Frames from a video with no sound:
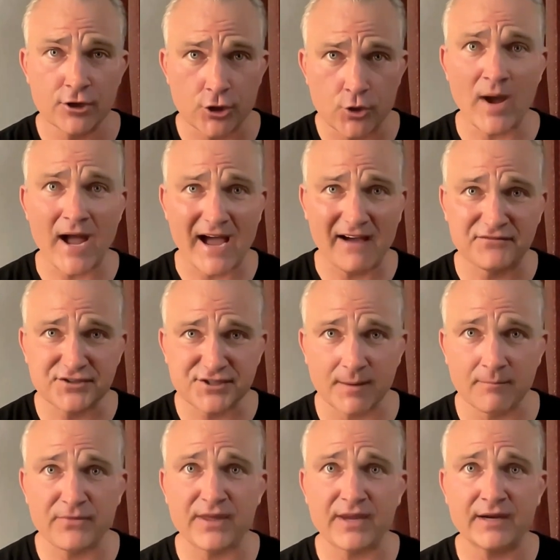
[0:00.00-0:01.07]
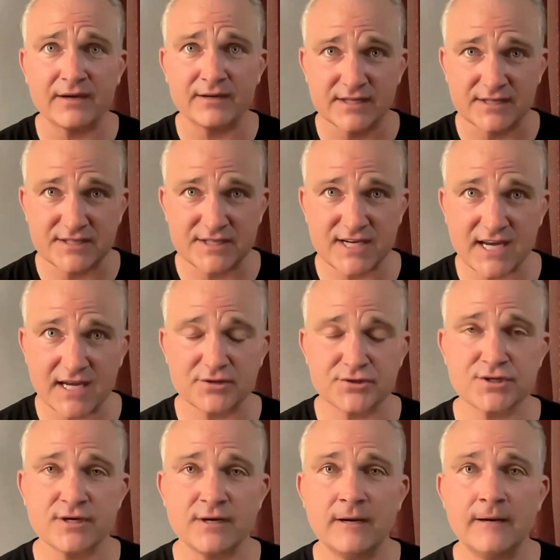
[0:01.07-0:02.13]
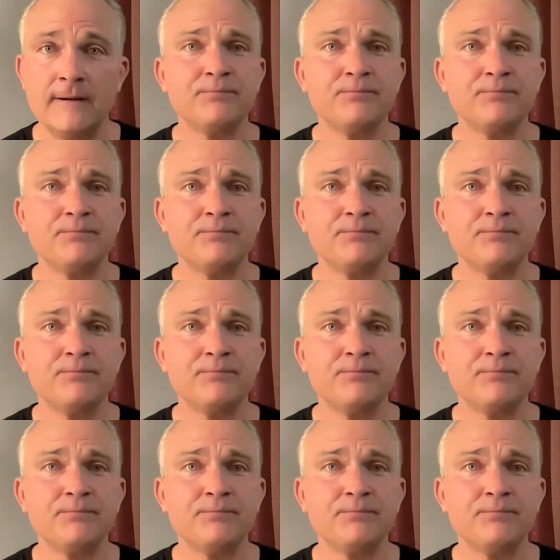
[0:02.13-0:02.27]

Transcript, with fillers: You have something to teach.